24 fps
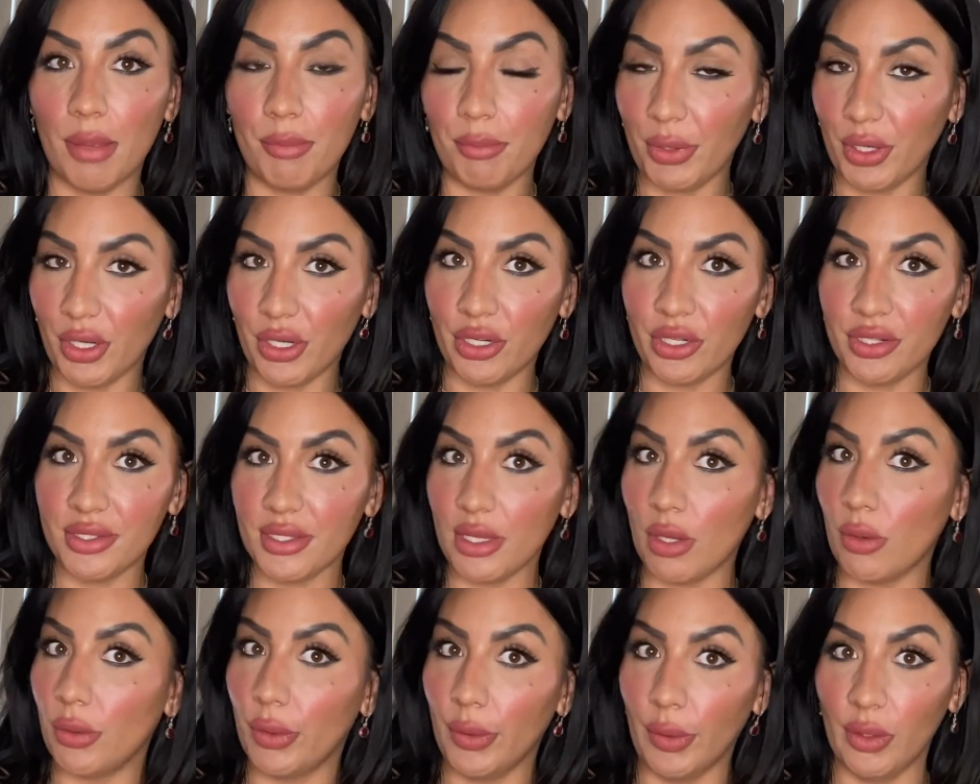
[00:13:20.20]
purse
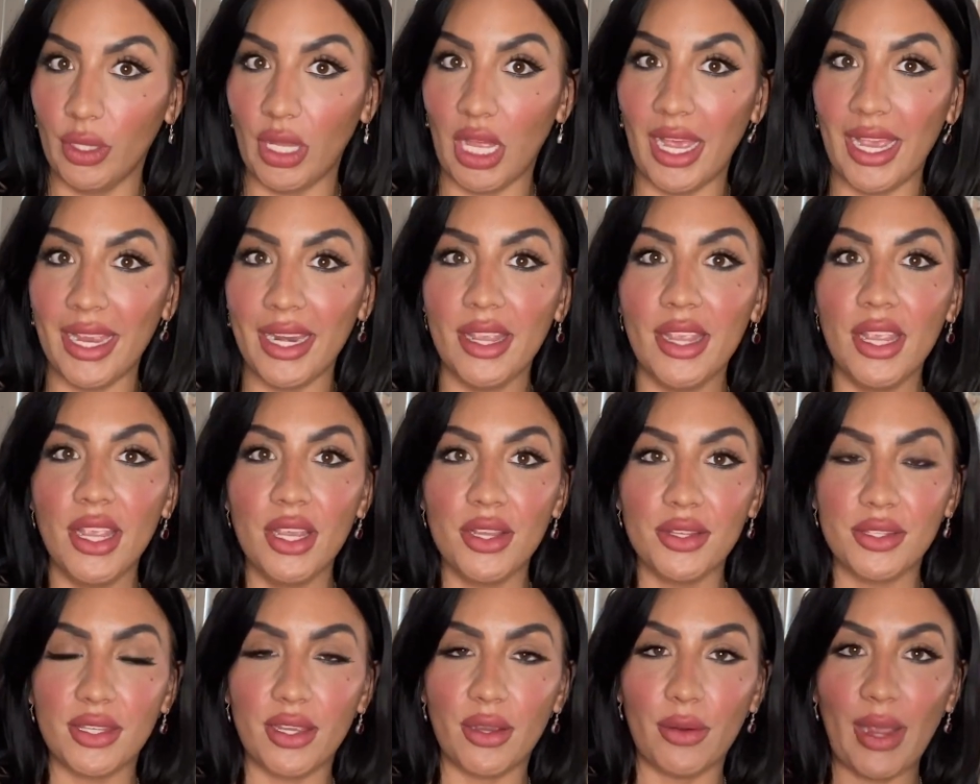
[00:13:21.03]
a whole lot,
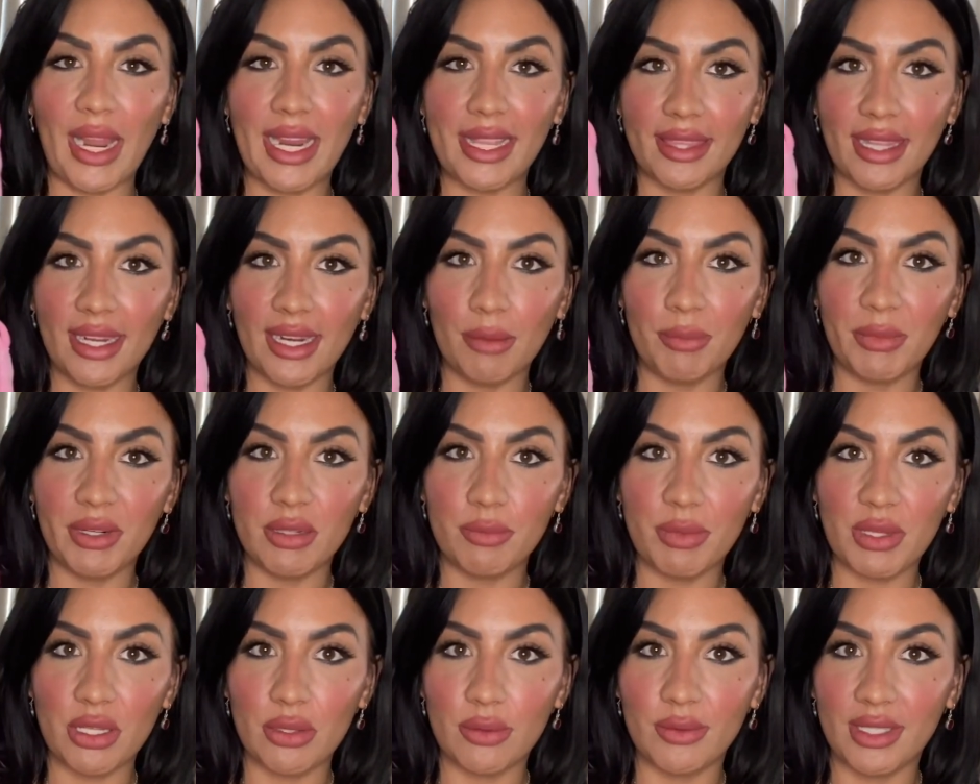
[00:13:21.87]
so I think I'm going to
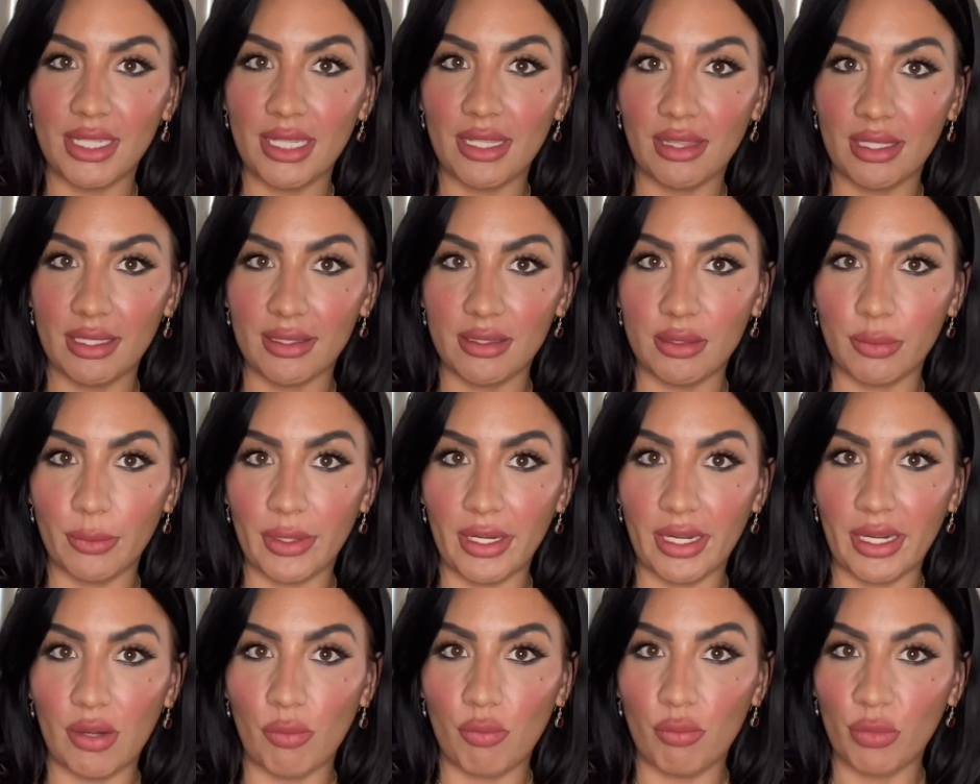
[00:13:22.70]
be using this
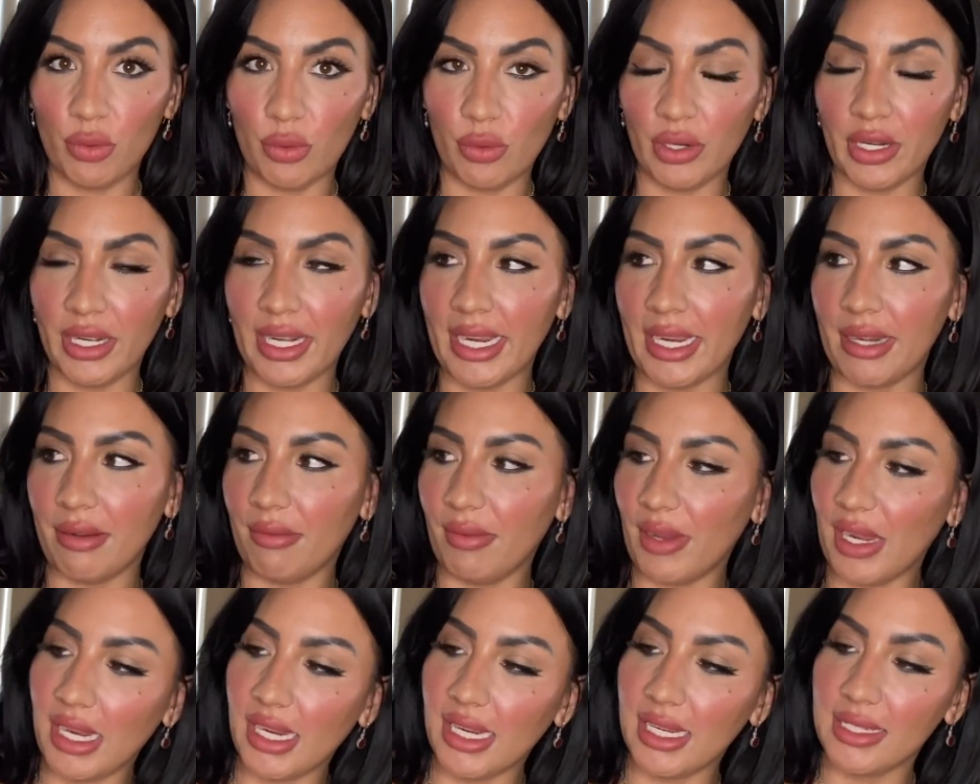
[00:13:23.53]
one more in
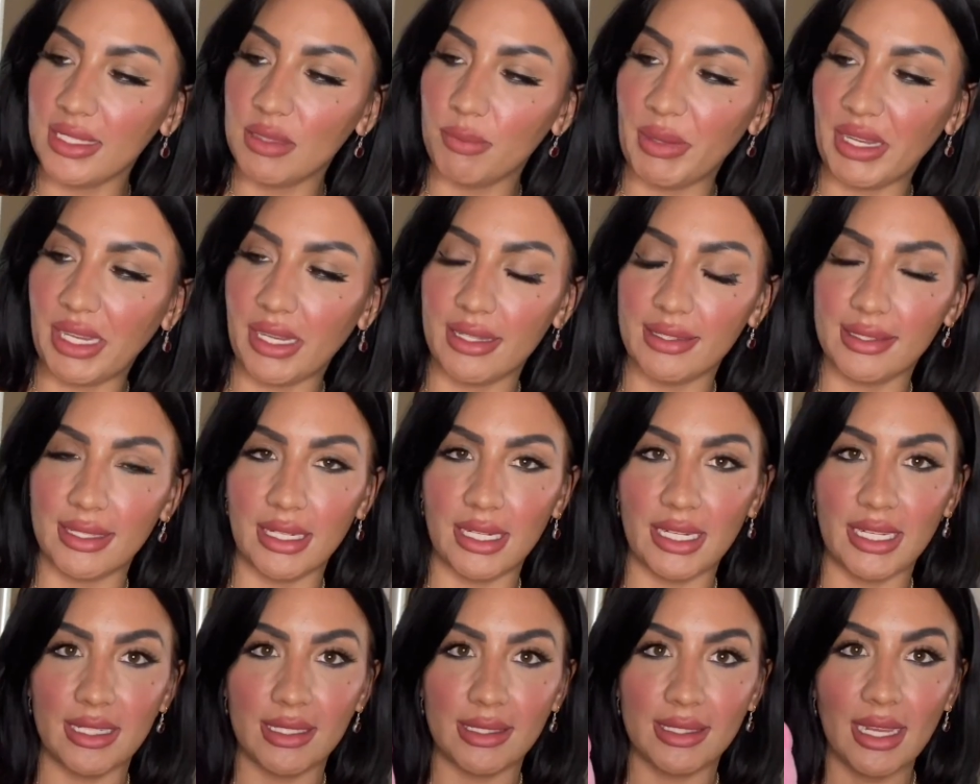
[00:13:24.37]
Vegas because it
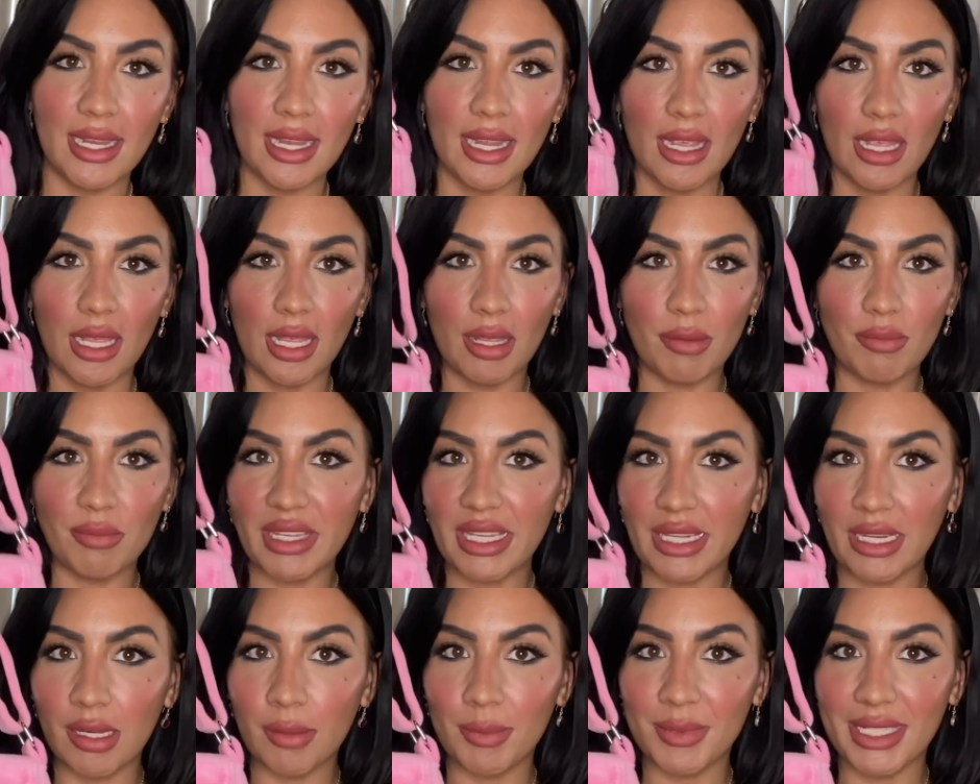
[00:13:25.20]
is a
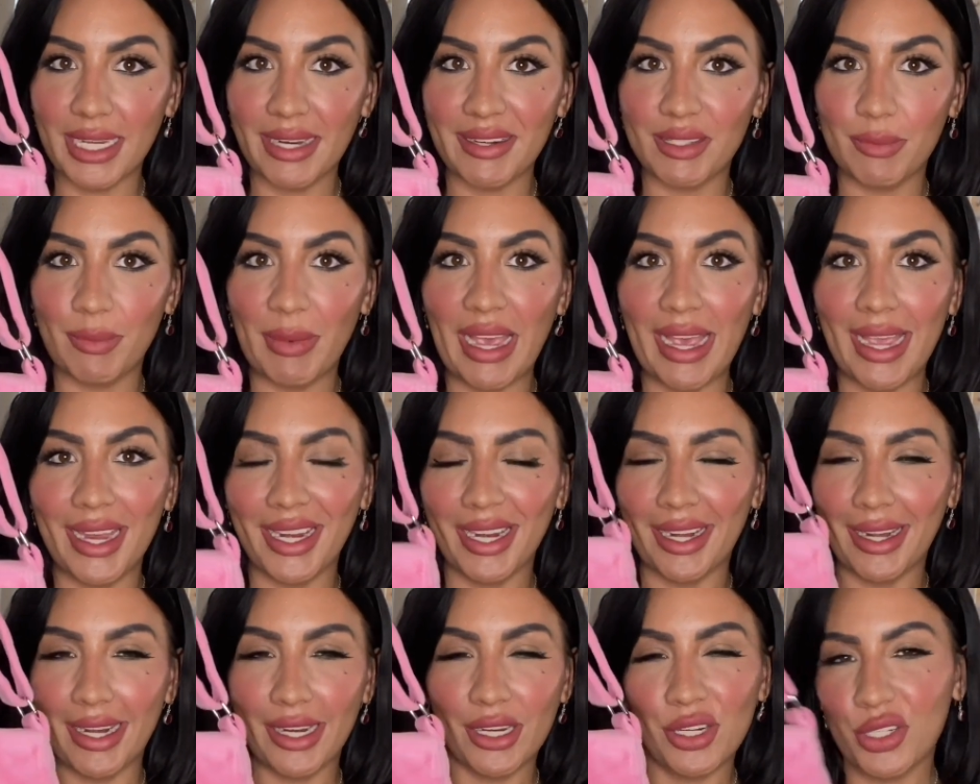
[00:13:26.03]
medium-sized bag
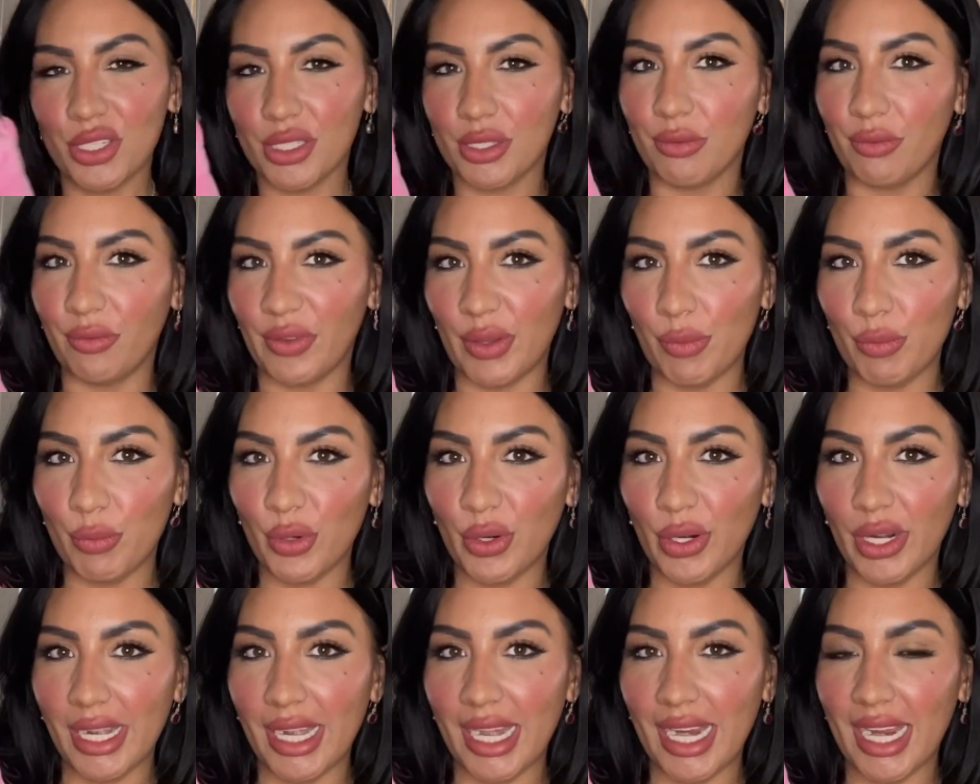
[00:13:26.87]
and I can just fit
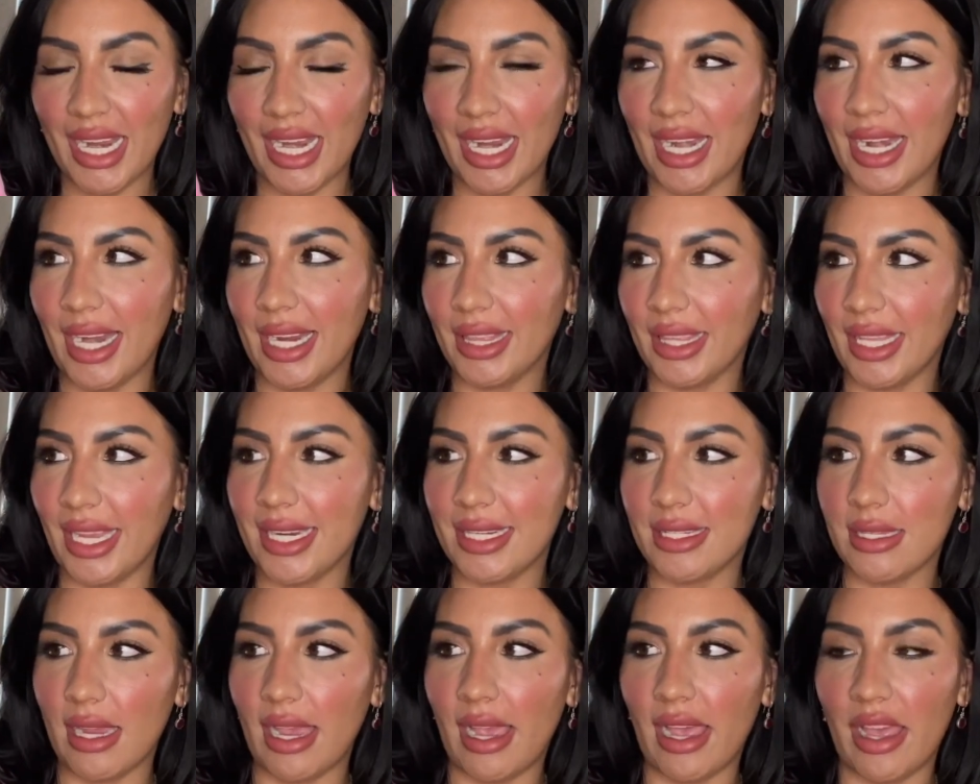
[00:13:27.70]
more in it, and I like
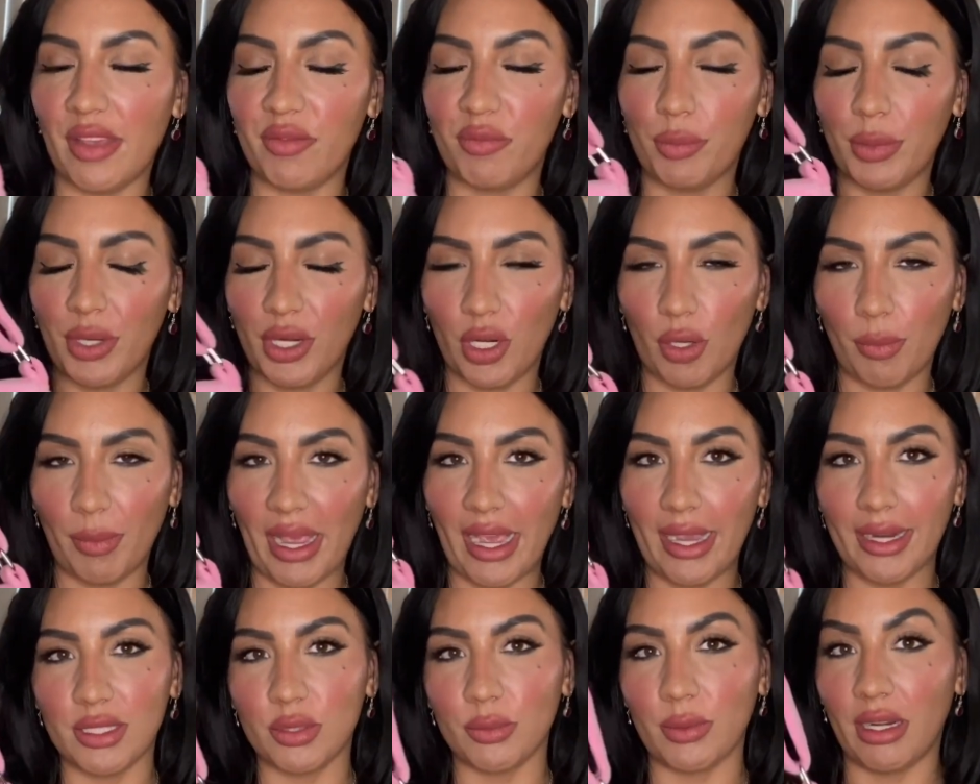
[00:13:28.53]
to have bigger
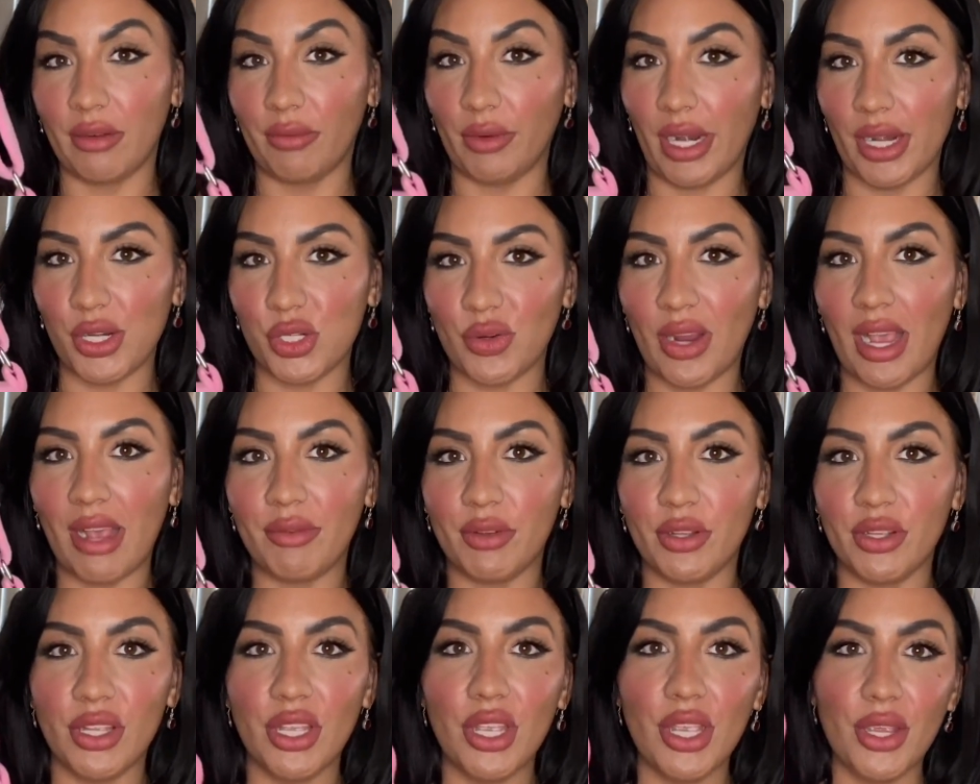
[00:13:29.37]
bags whenever I
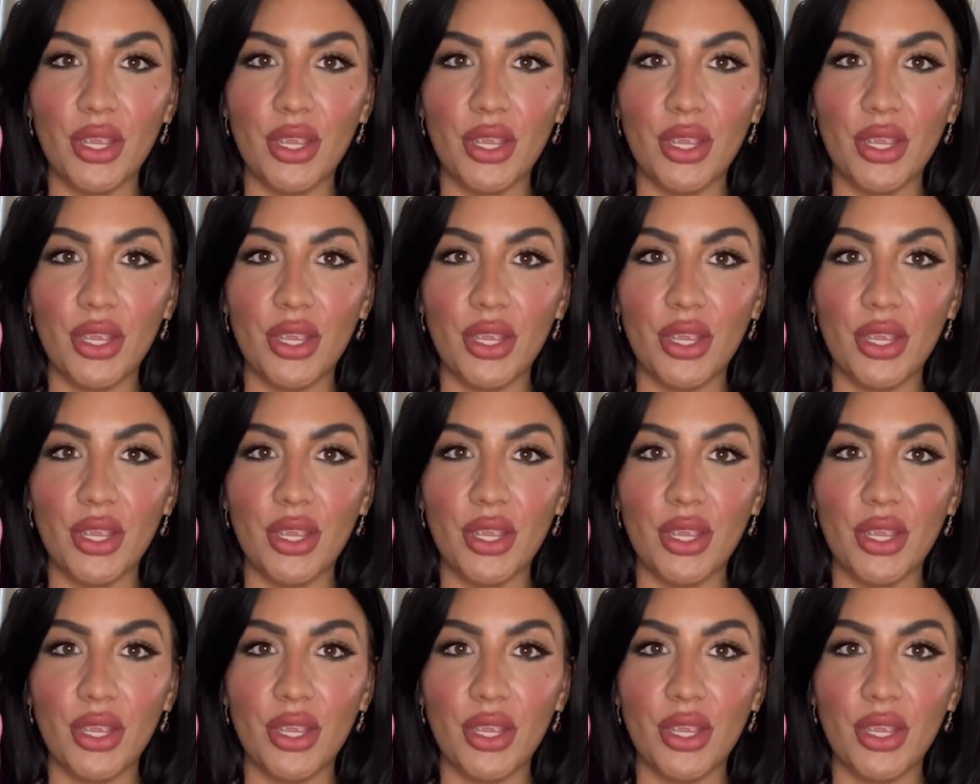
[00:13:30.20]
travel,